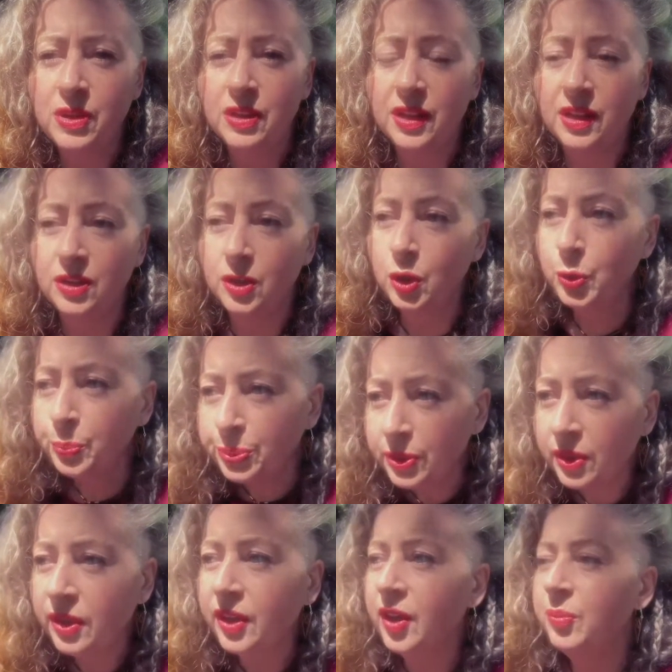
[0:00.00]
loop,
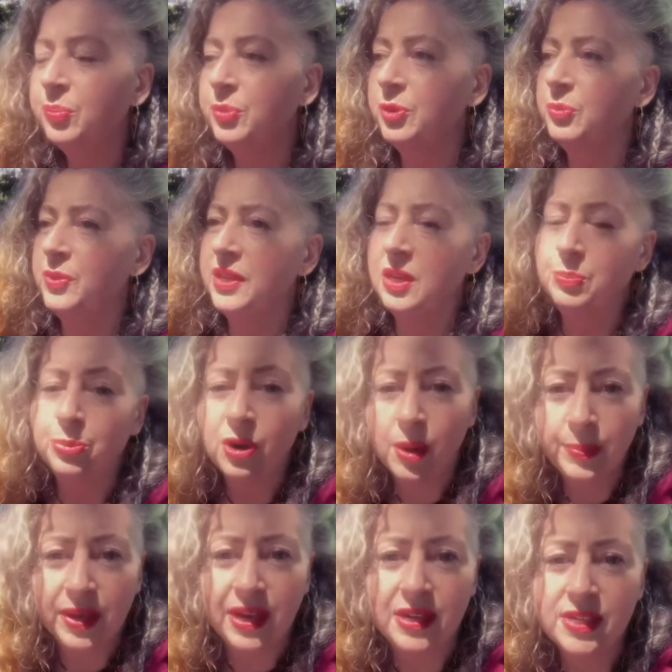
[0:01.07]
but we keep
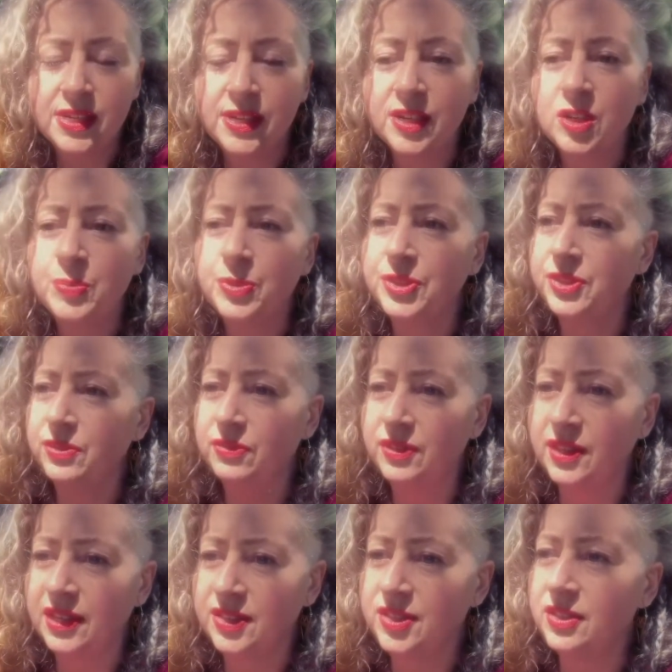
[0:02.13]
propagating it, but
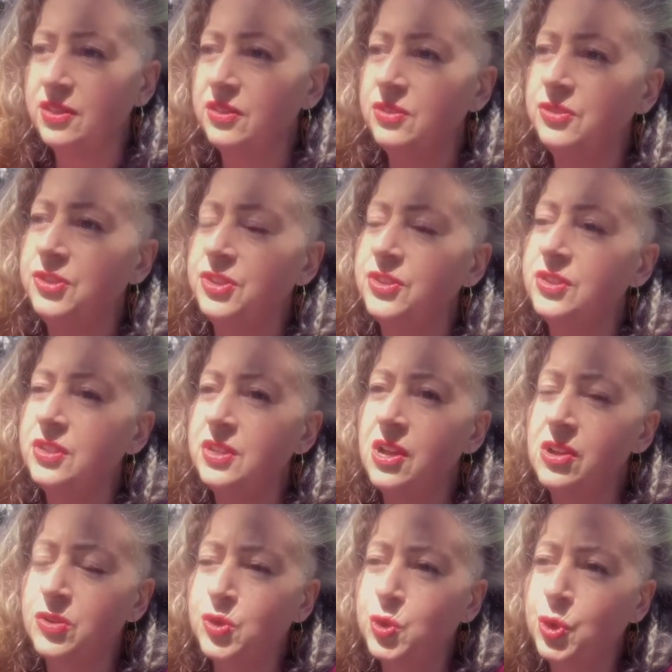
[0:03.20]
that's another
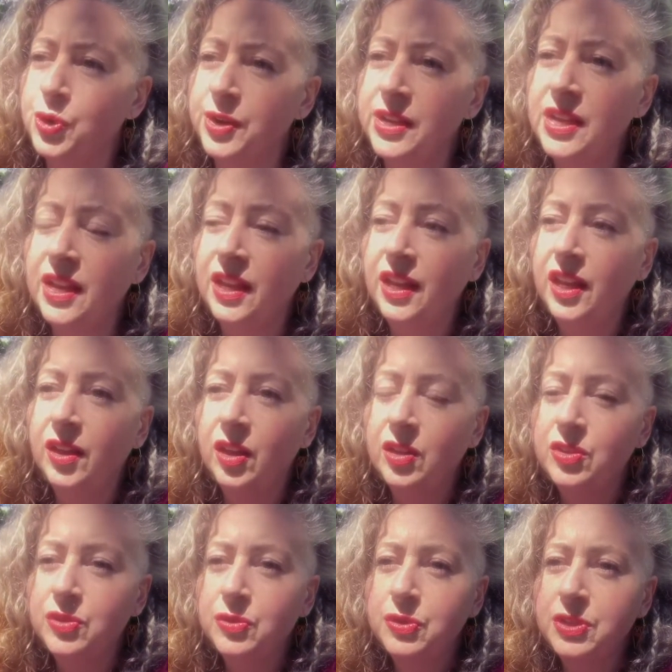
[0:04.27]
long story.
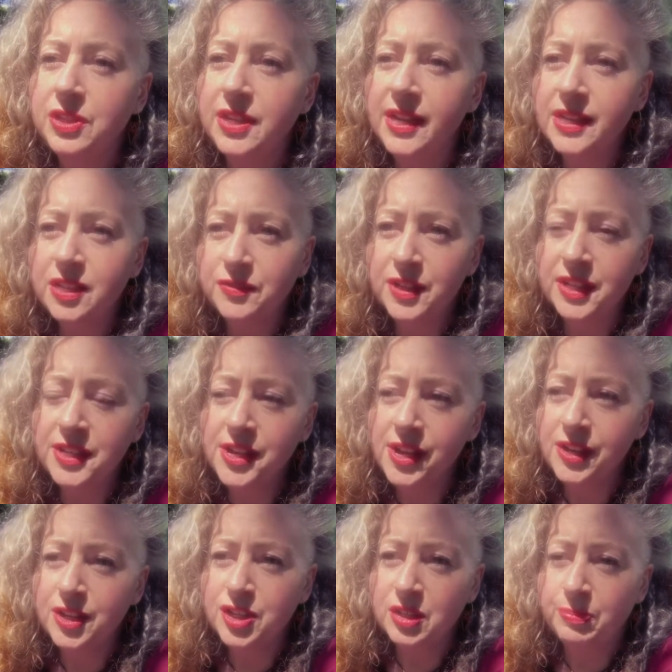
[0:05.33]
The negative
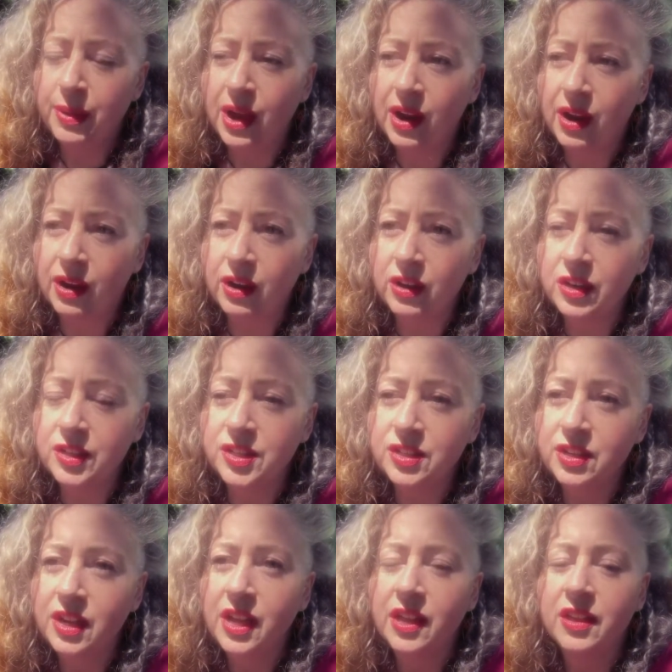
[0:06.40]
technology part
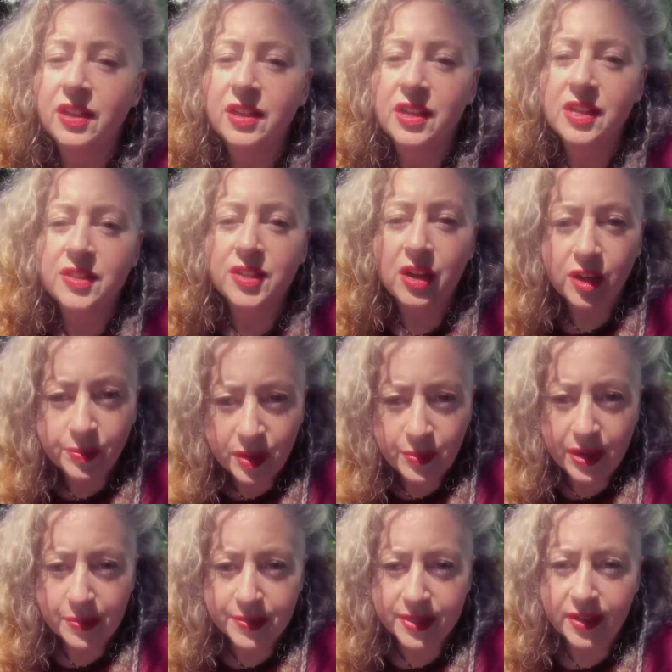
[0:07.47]
is on my
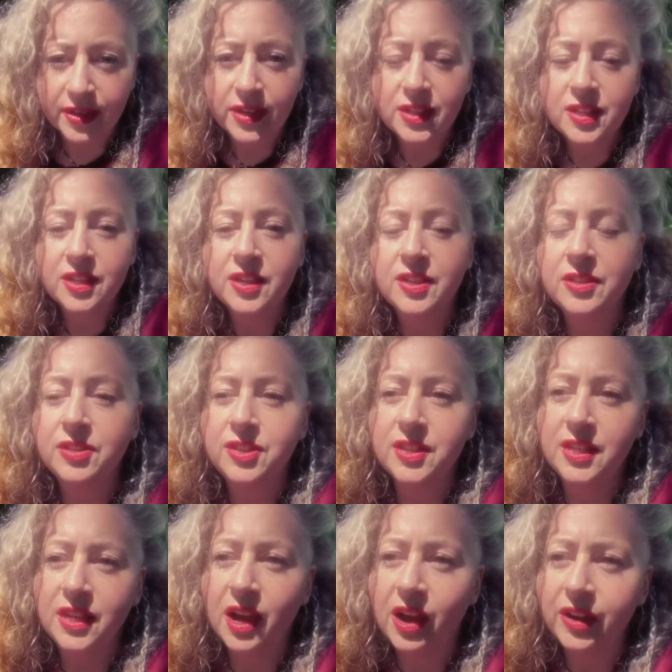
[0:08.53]
website.
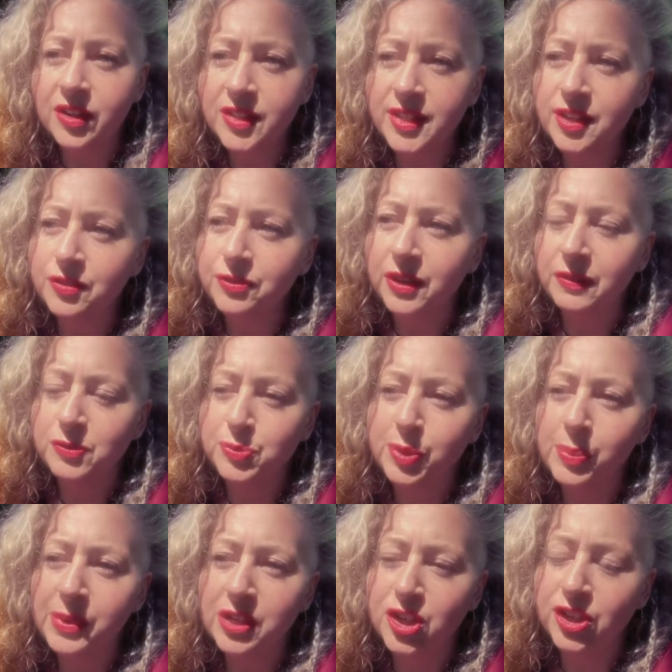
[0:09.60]
The higher self gives
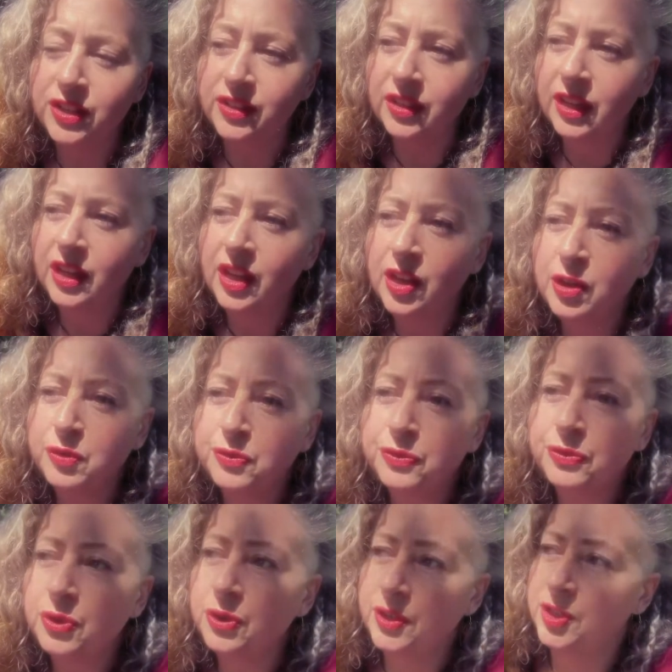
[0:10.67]
permission
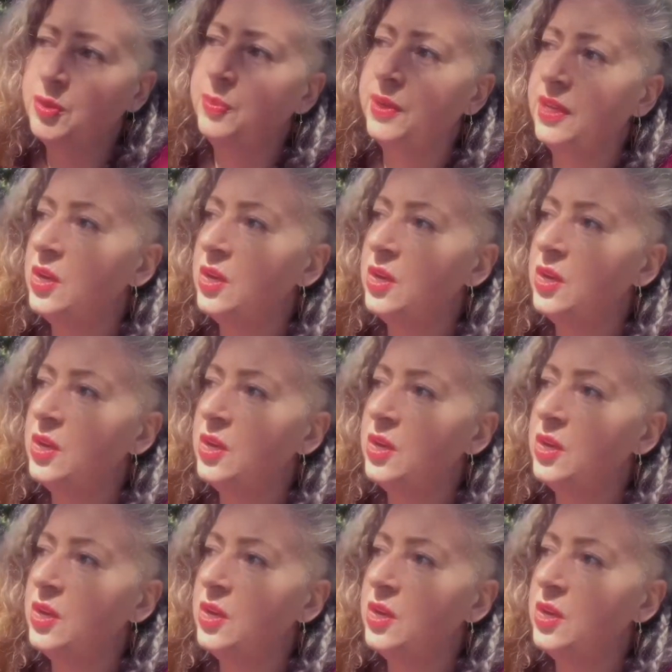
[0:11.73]
for it to be